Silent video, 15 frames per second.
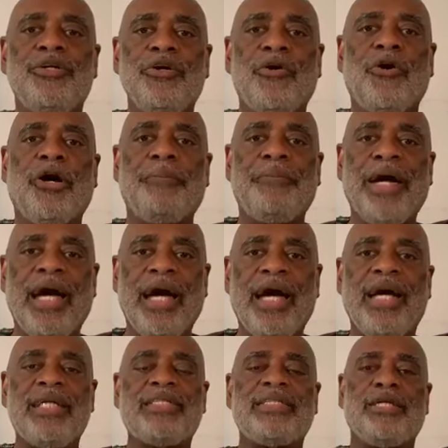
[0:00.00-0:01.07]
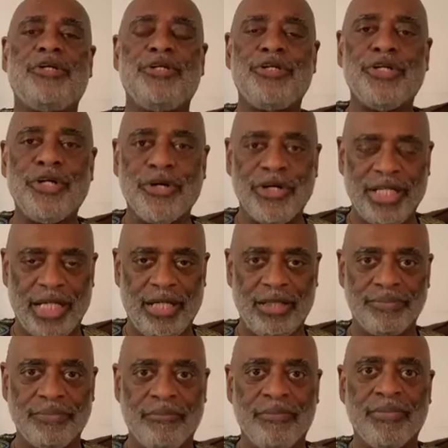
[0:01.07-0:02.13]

your past learning.